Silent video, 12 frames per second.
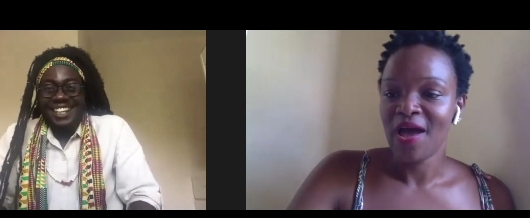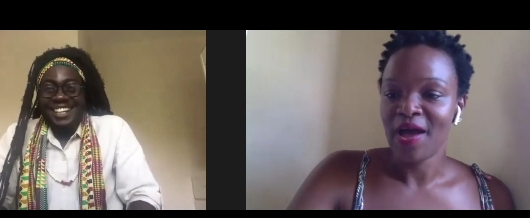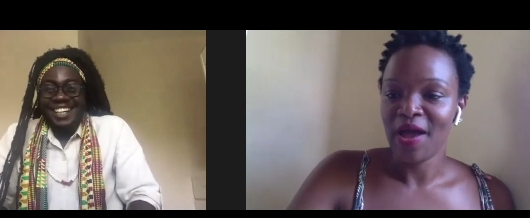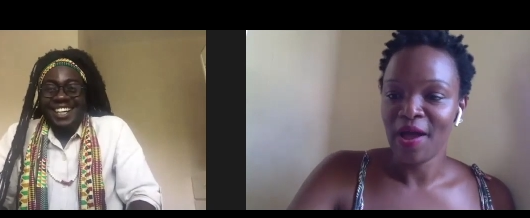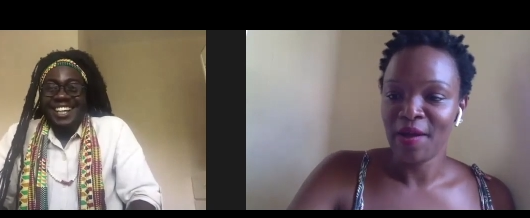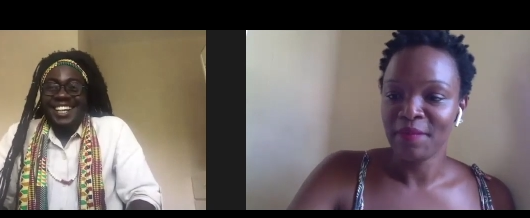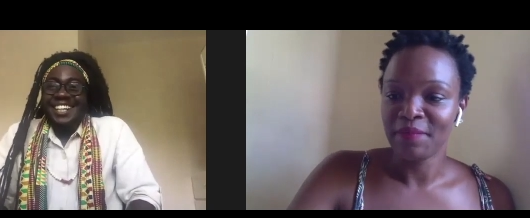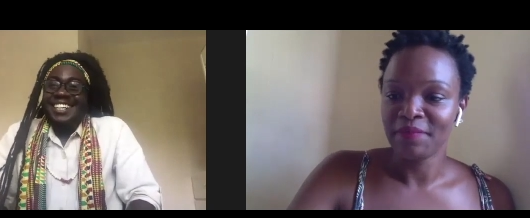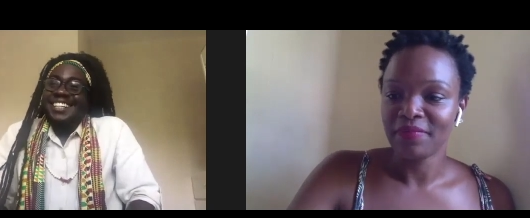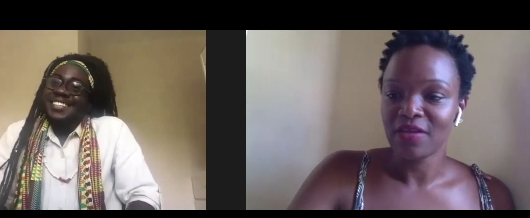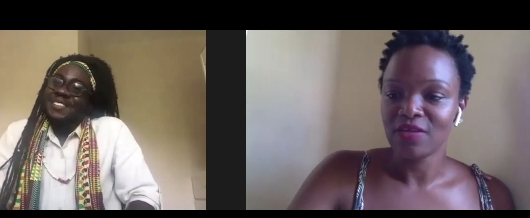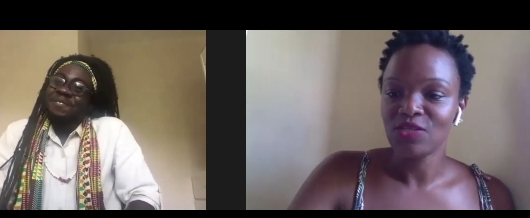Speaker 1: Um,
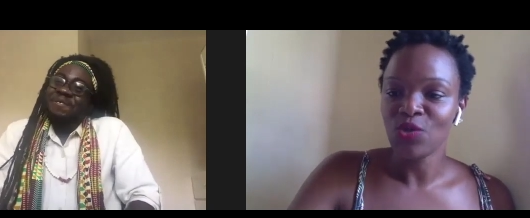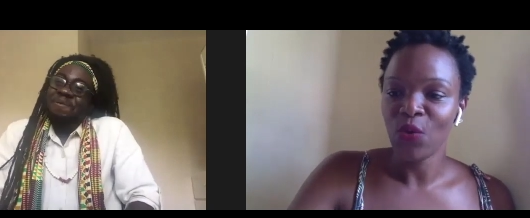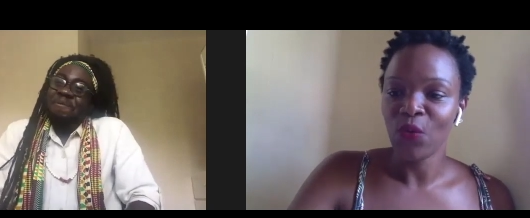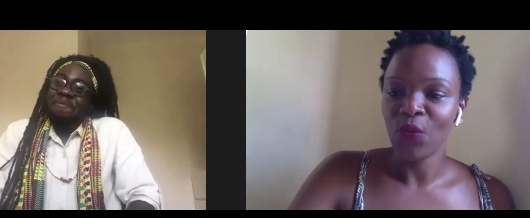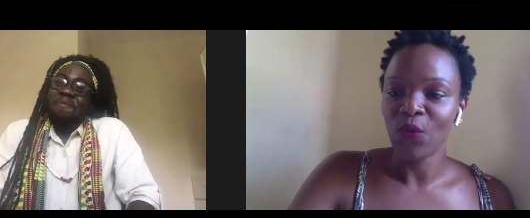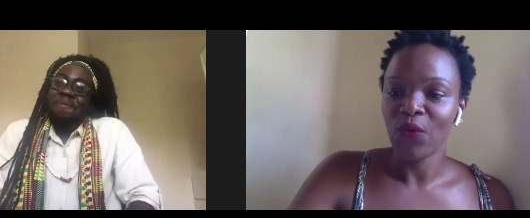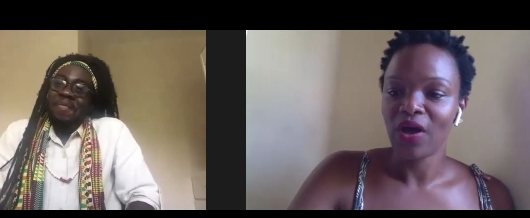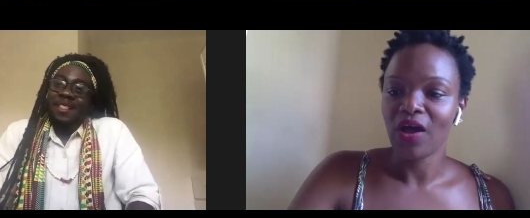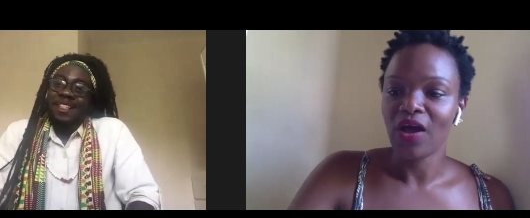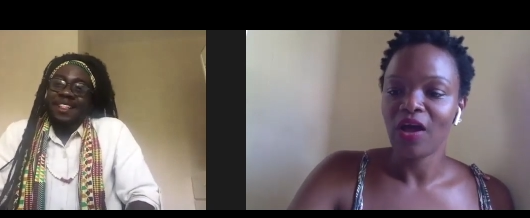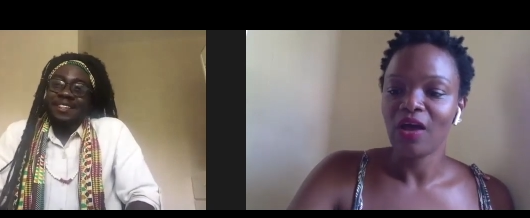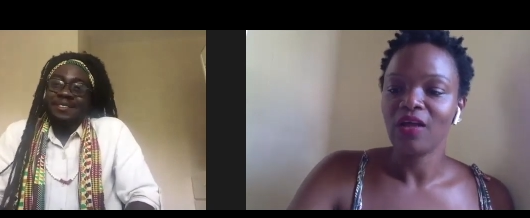so,
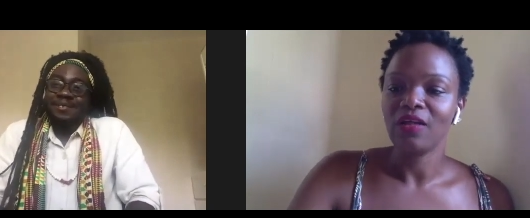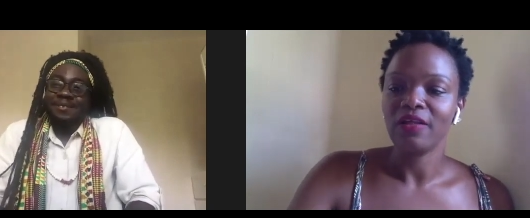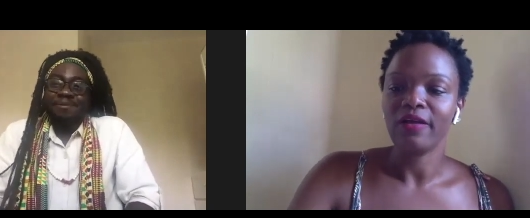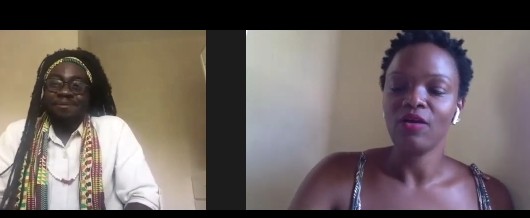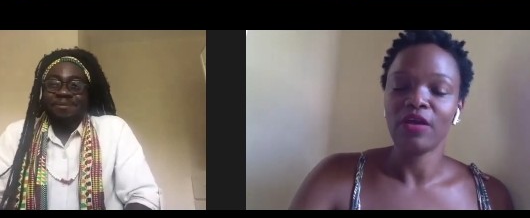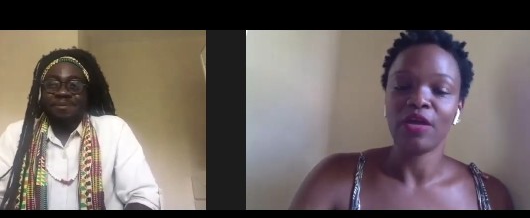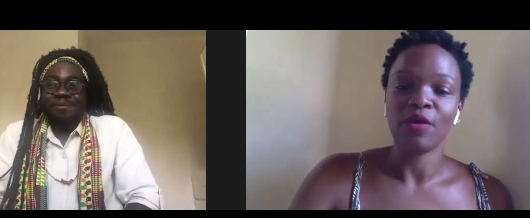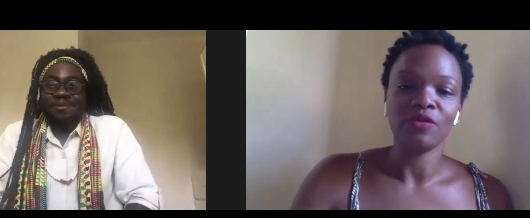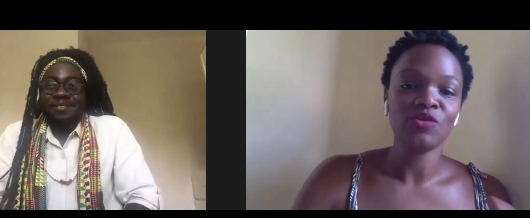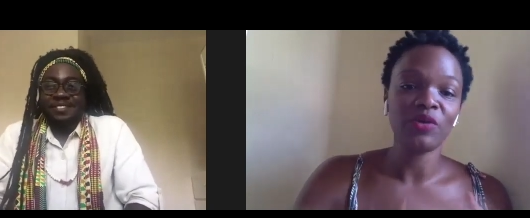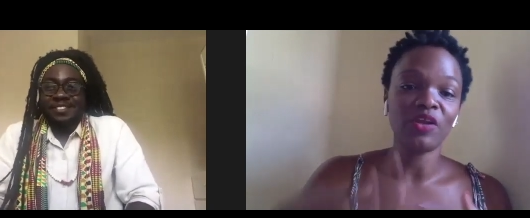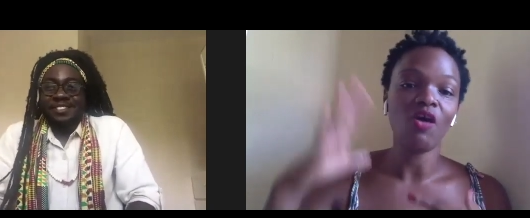okay, so
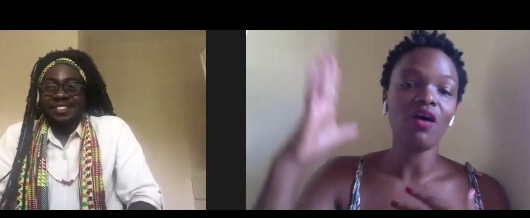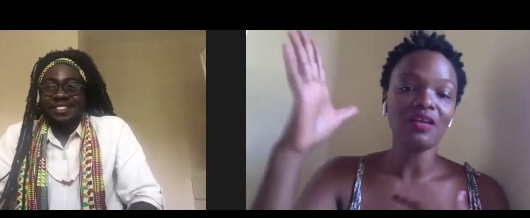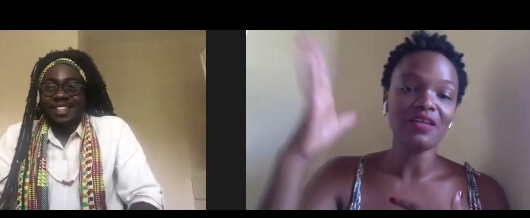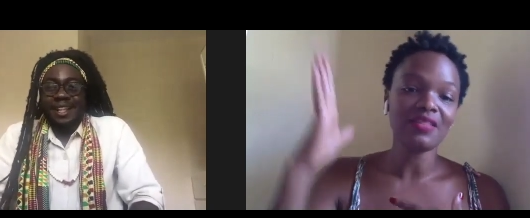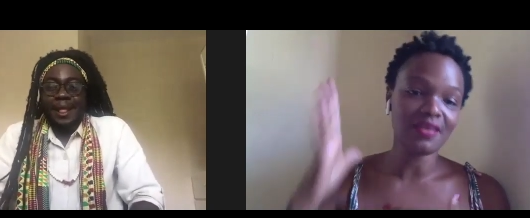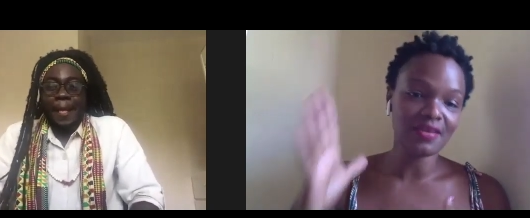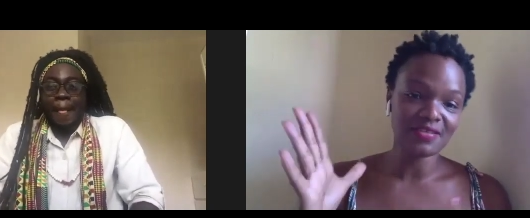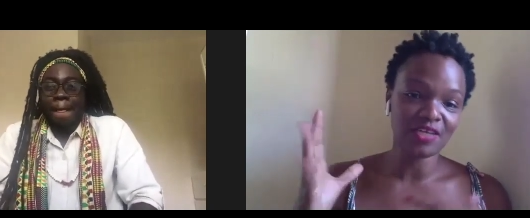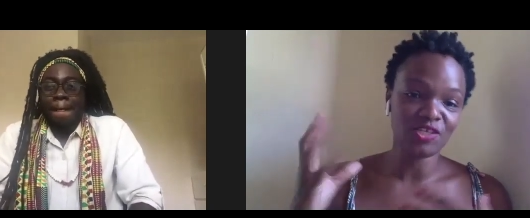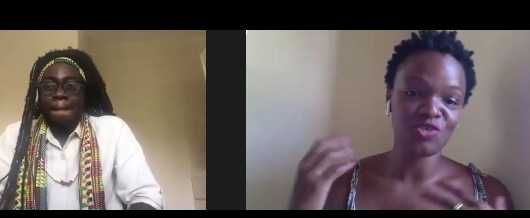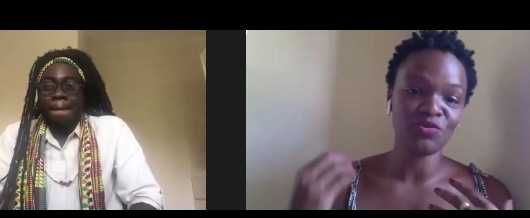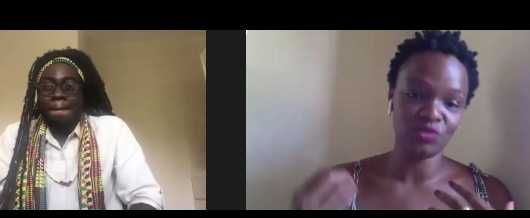with all the things that
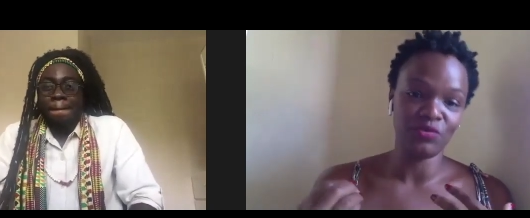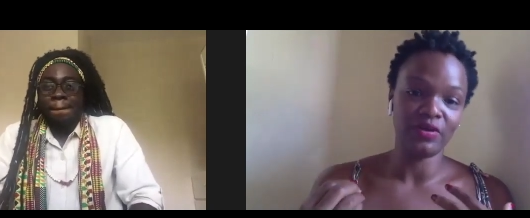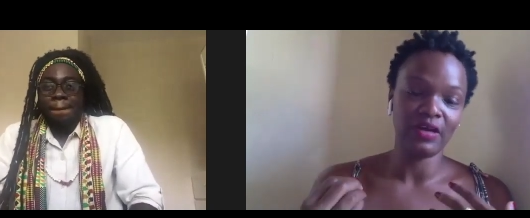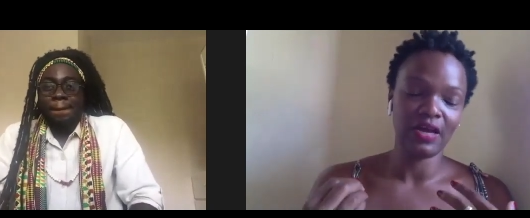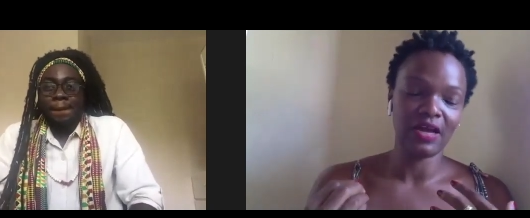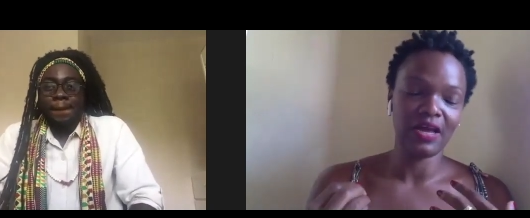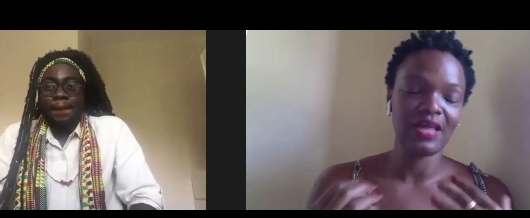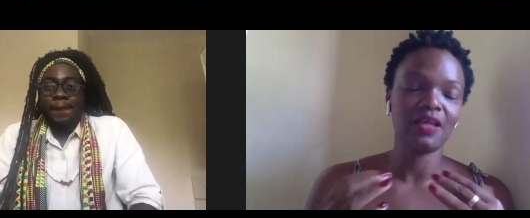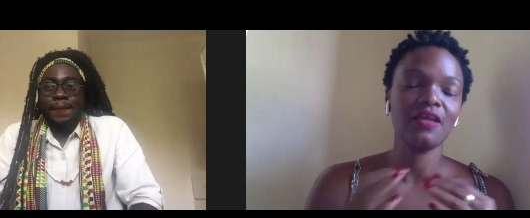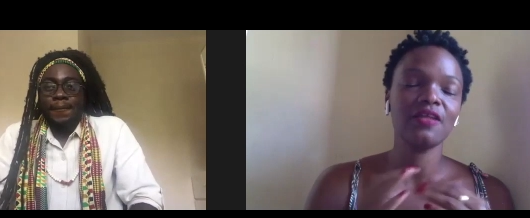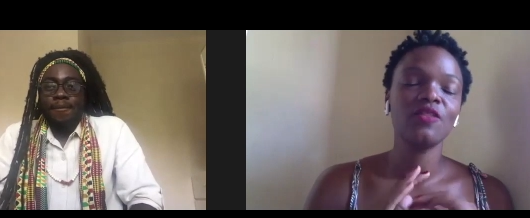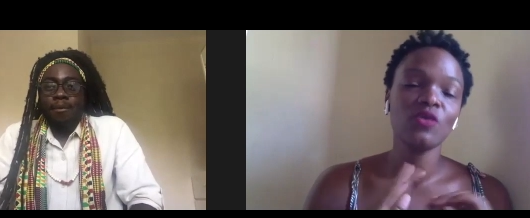you're doing,
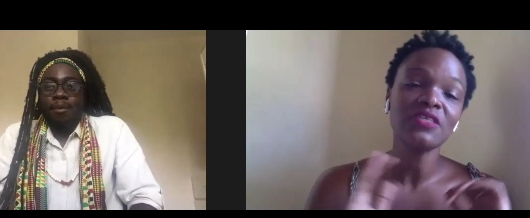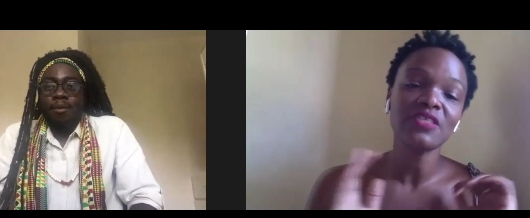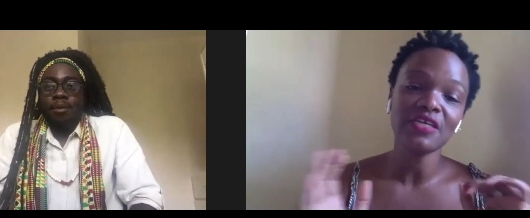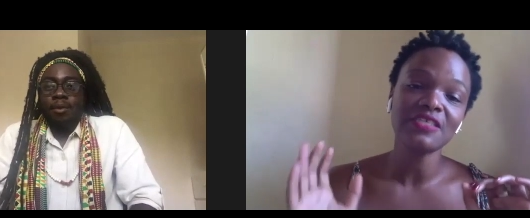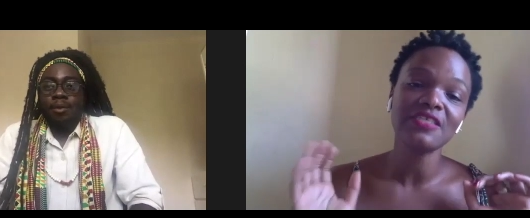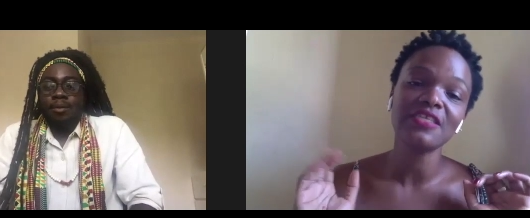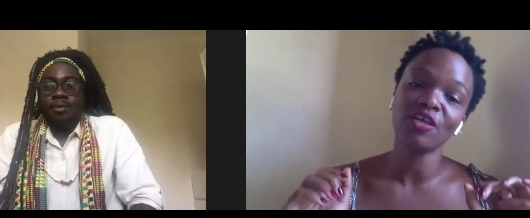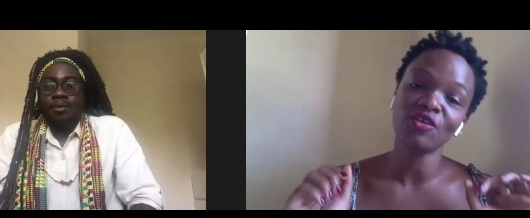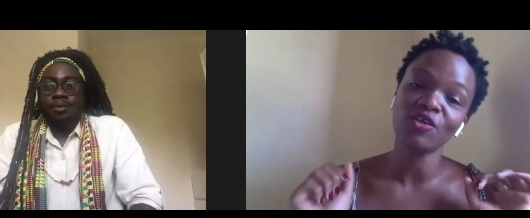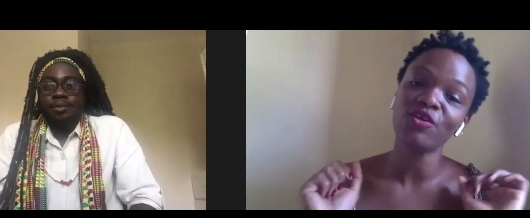those things take